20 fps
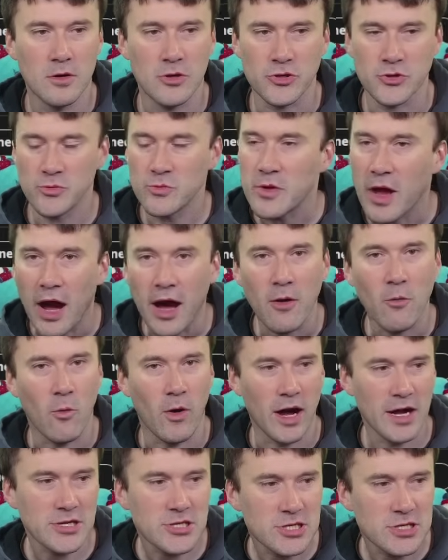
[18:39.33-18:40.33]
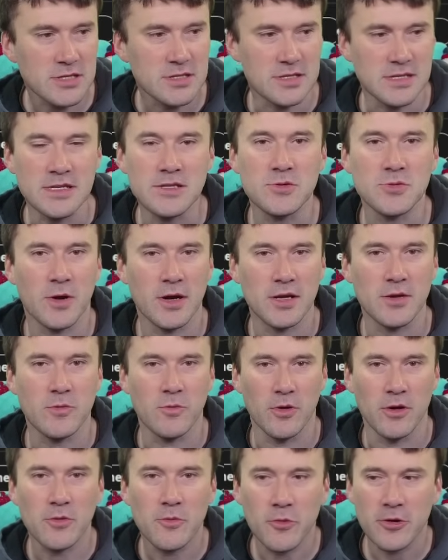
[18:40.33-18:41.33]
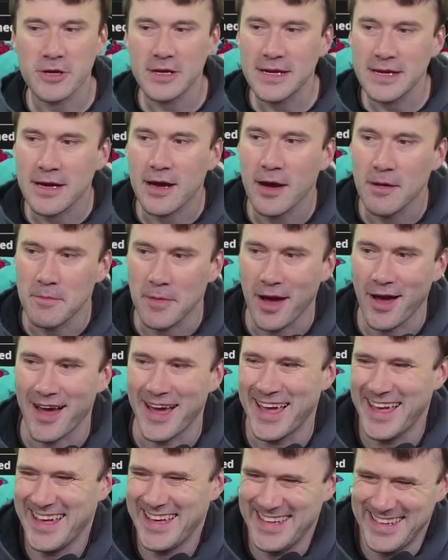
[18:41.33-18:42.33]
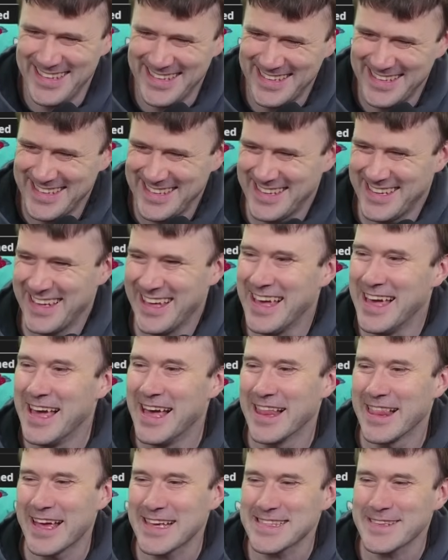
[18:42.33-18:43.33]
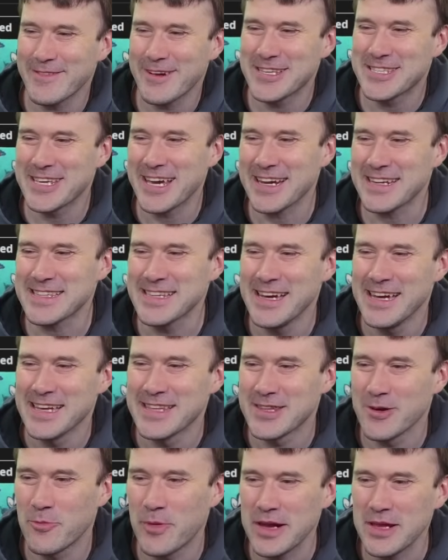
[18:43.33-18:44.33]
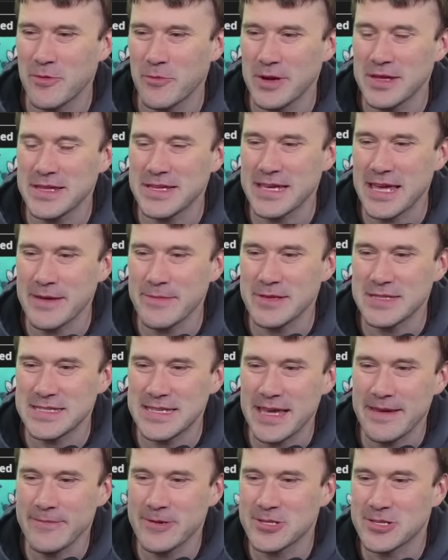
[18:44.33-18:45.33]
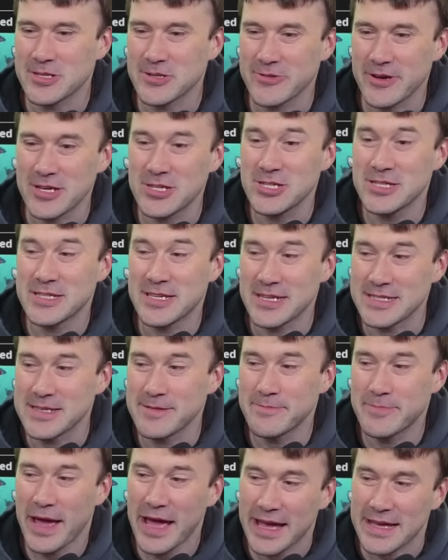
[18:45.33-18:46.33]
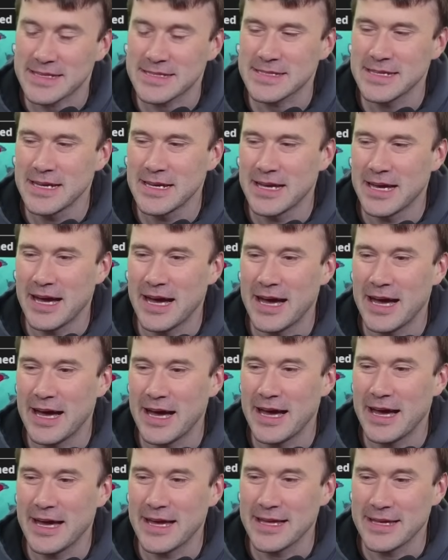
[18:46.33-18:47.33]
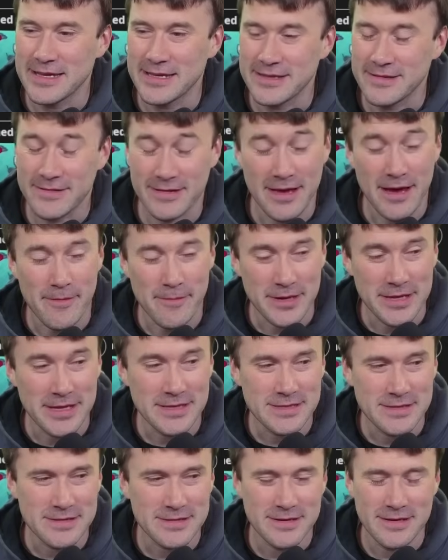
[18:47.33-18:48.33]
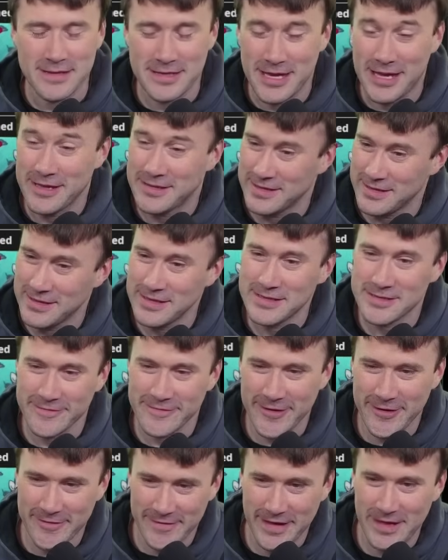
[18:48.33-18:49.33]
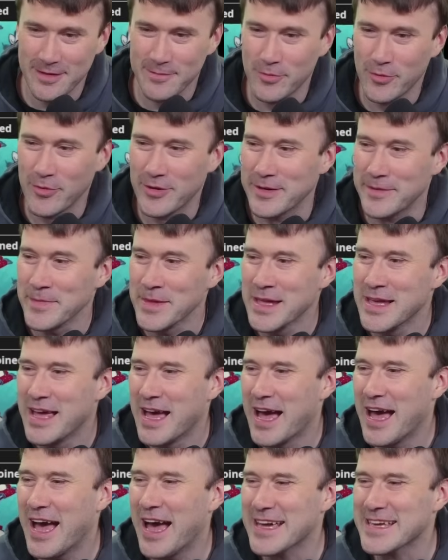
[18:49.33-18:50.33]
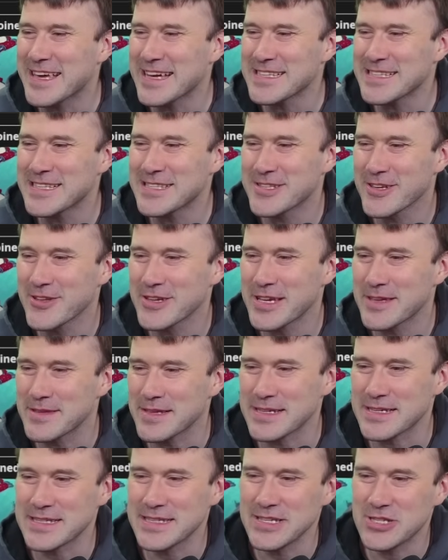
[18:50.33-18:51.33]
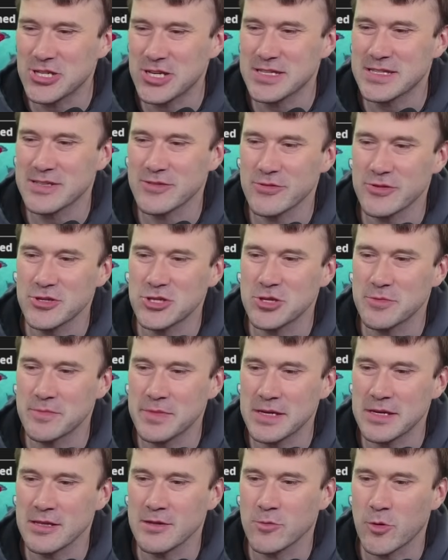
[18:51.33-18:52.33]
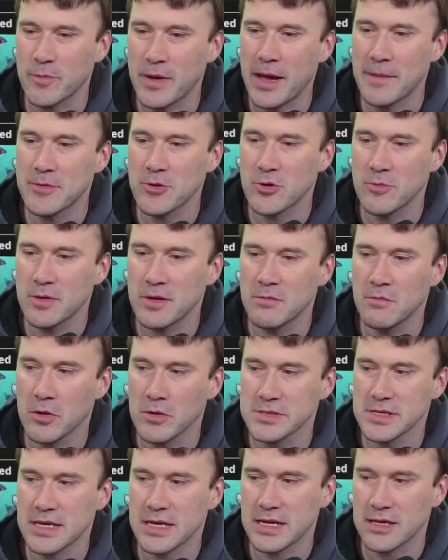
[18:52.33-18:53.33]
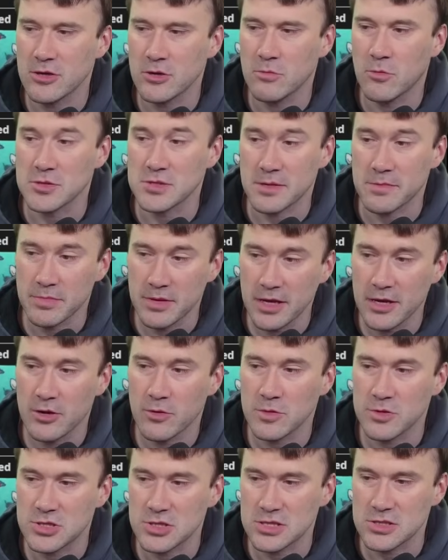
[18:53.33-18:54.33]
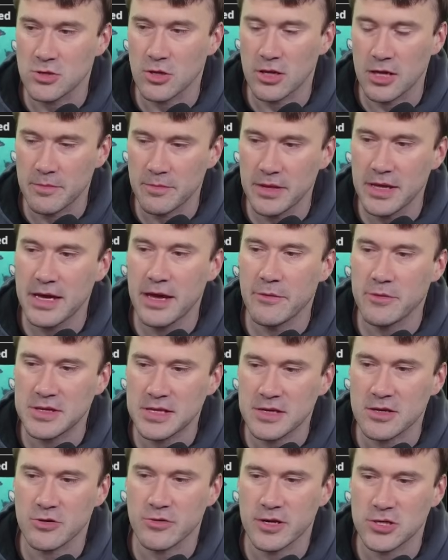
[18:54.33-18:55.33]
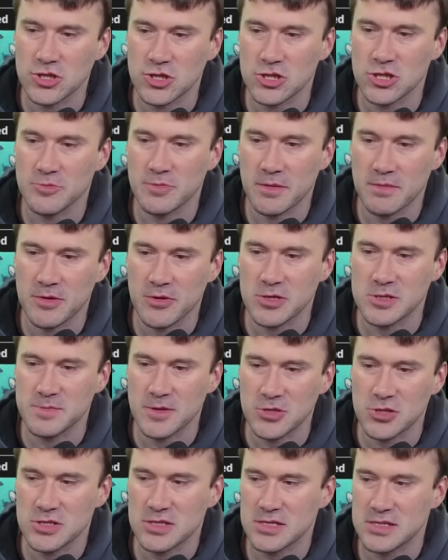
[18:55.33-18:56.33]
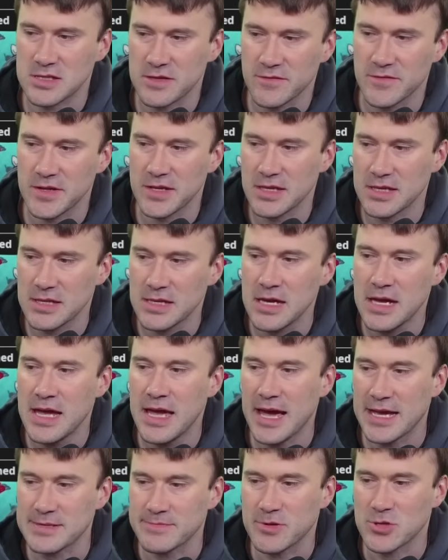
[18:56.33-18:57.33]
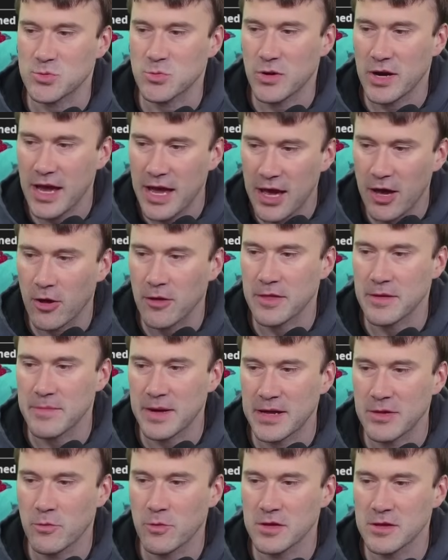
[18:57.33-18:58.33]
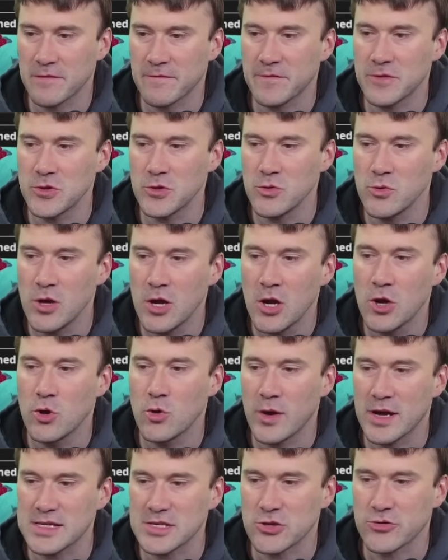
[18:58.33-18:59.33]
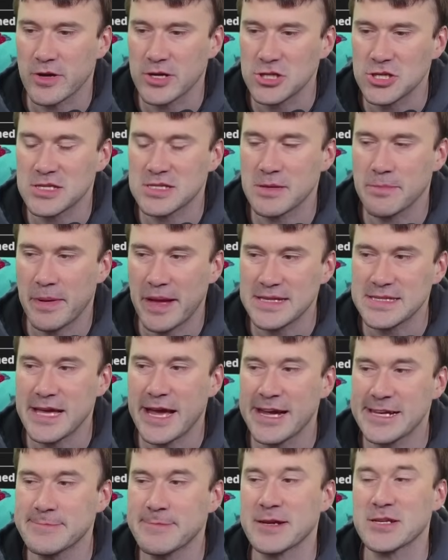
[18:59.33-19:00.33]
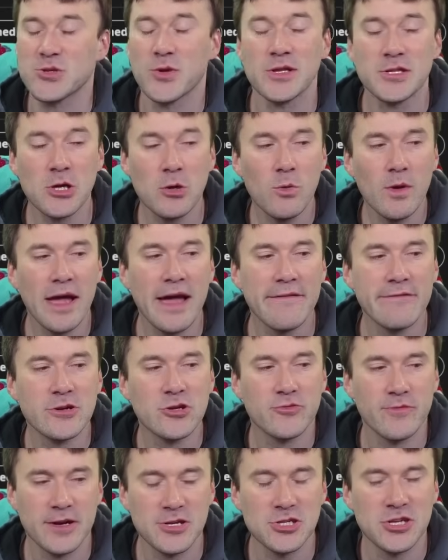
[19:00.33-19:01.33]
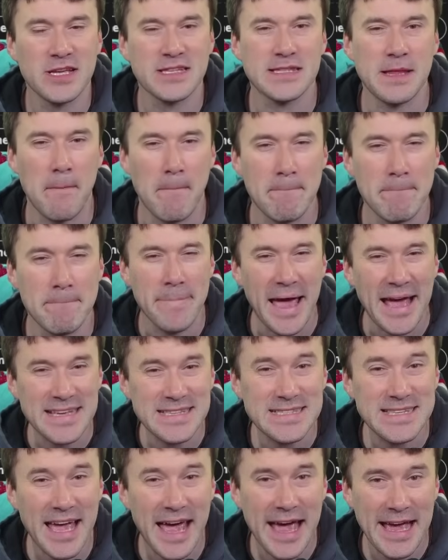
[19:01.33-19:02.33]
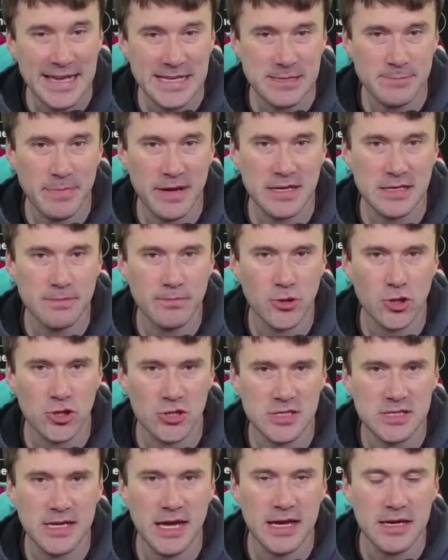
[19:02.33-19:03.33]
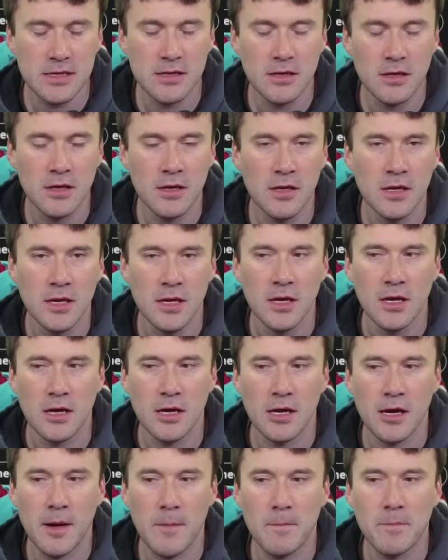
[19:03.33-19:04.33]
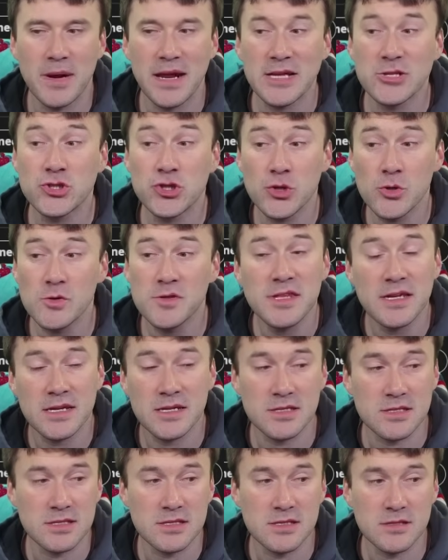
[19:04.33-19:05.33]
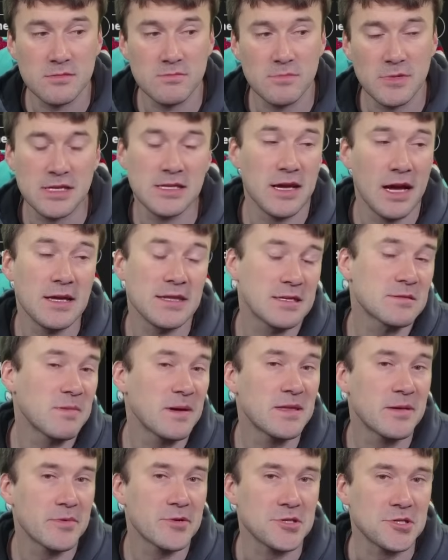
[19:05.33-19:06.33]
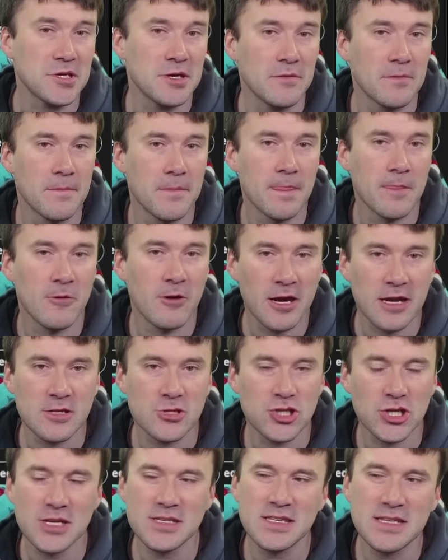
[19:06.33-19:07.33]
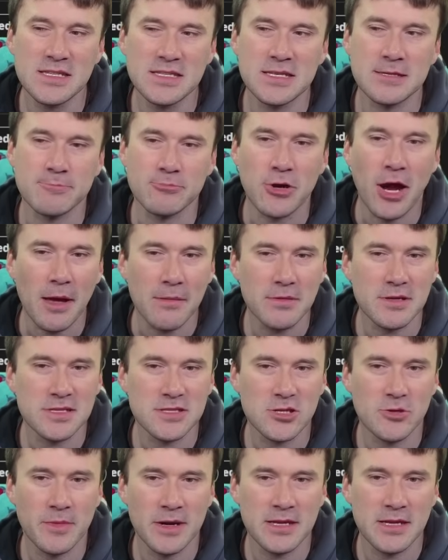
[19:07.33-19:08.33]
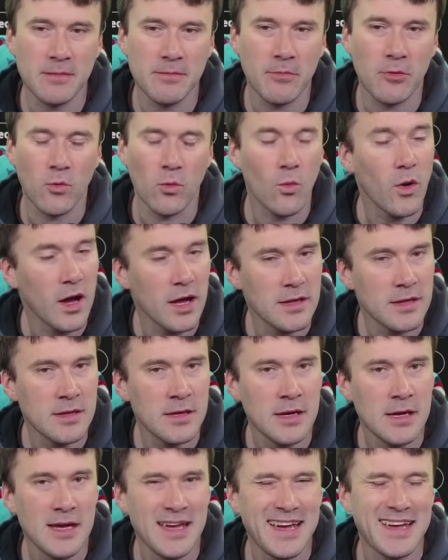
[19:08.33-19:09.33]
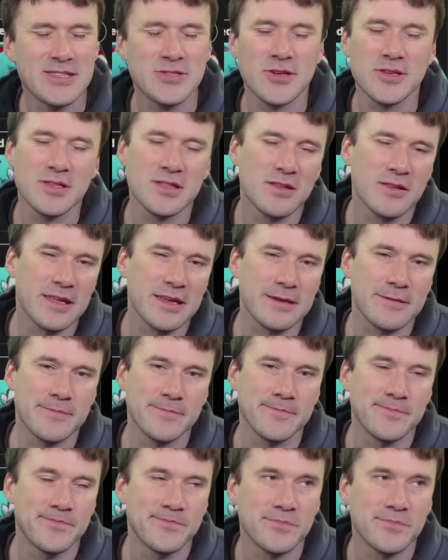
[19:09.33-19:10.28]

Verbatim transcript: are you not watching D twenty Woodworking? Come on. Last time I checked, the way to win the game is damage, and aggression does it best. Uh, yeah, I mean, that's a, that's, that is a very valid point. I guess in solo games, I can see Justice Leadership being a little more popular, but in multi-hander or multiplayer, which is all I play, I would think aggression should be up there, especially since the villain has much more health. Am I the one of the few who has aggression as the best aspect? So I don't have aggression as the best aspect per se, uh, but I do think it's it, it's my number two, right? Justice is probably still my number one. It's also the, like...